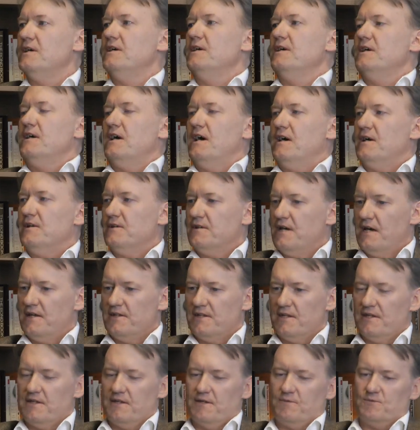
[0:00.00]

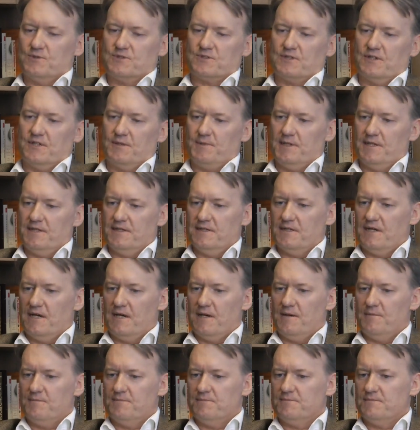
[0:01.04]
and it was going to
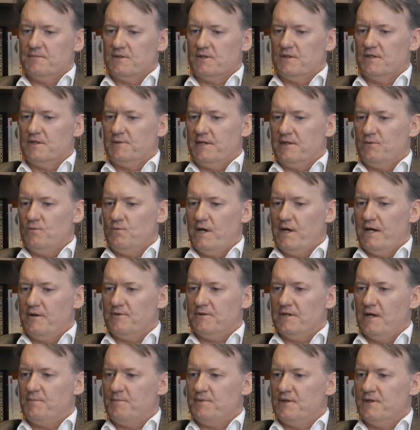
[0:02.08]
be
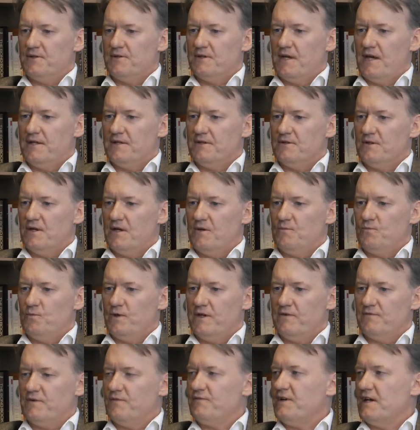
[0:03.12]
wound up, and
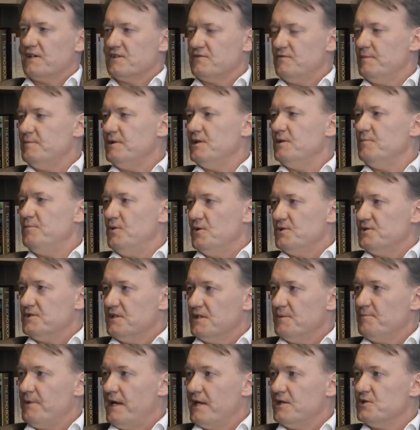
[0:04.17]
we've effectively been appointed
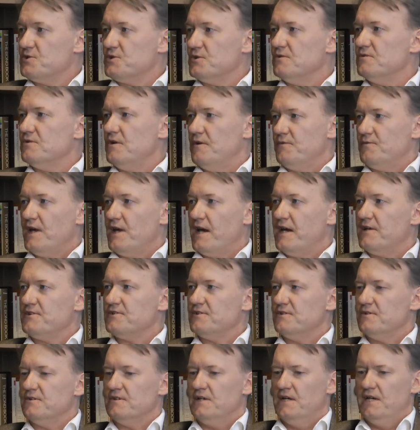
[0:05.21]
the manager of that,
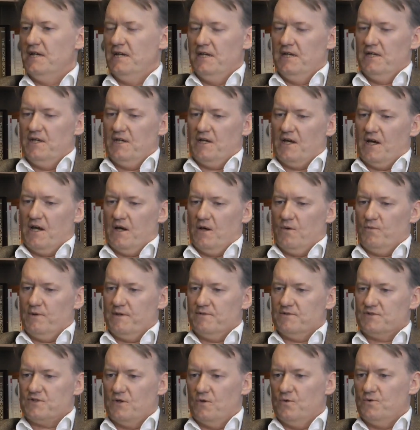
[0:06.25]
and
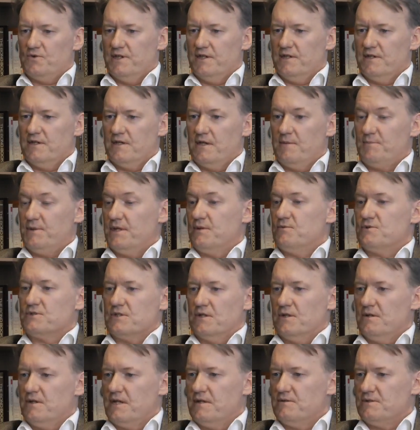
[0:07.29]
we've sold but it was
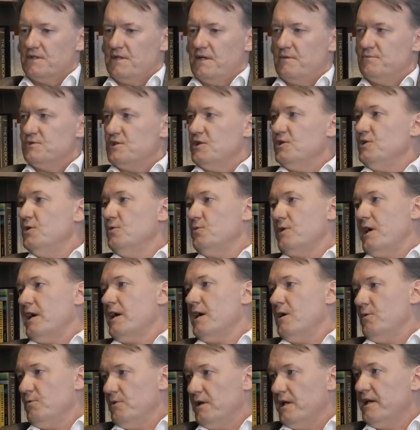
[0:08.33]
a UK
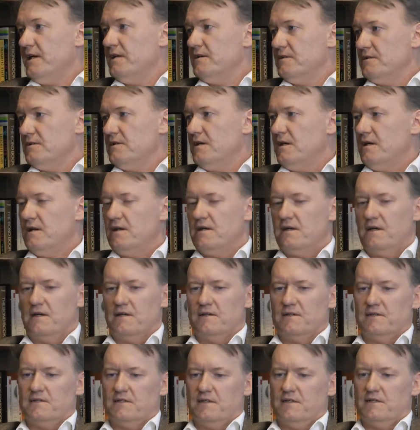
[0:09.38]
only
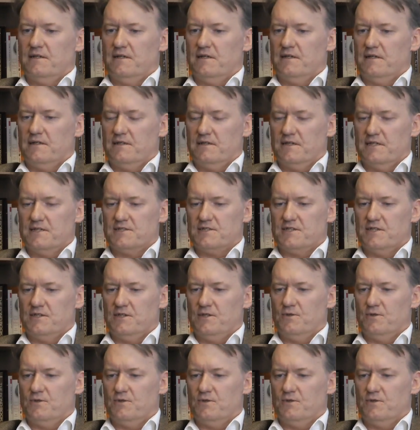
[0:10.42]
listed